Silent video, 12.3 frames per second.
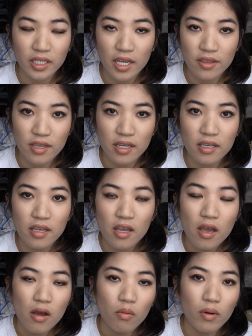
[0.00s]
I think
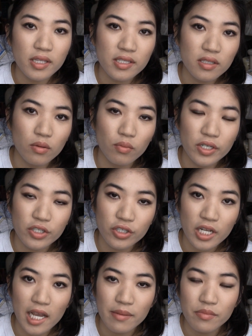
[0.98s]
once the winter
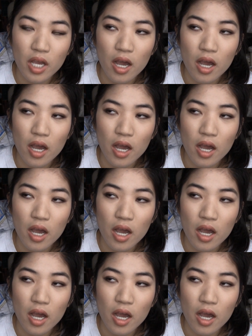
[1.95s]
time